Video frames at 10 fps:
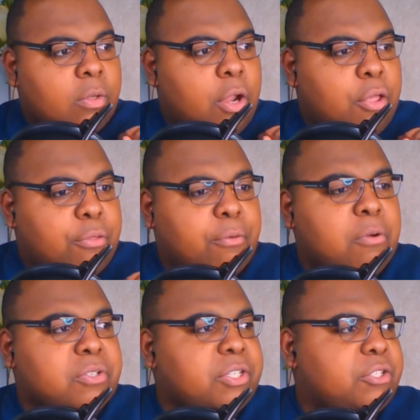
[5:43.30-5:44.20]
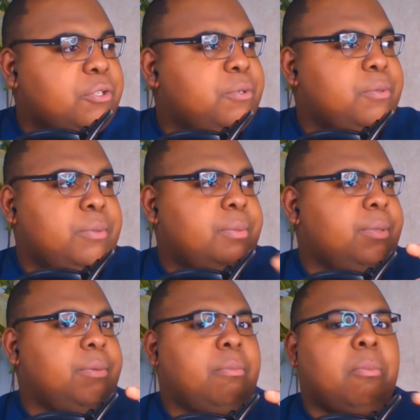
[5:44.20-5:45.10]
throws it to
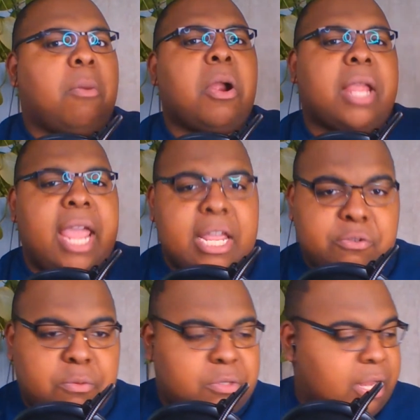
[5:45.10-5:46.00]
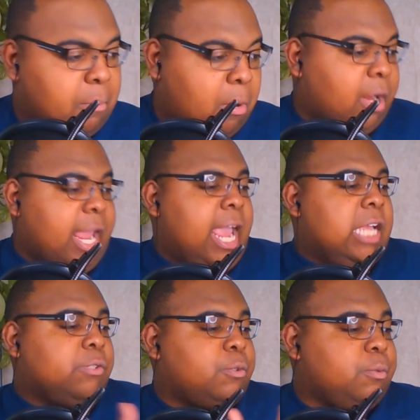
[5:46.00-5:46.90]
Mark Andrews and Mark
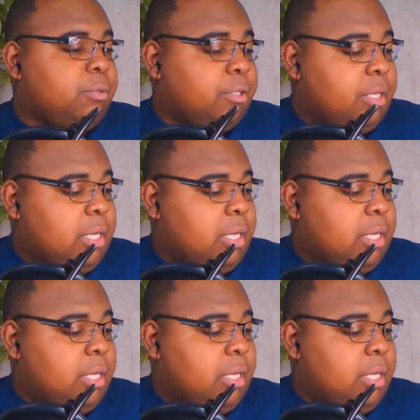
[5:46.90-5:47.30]
Andrews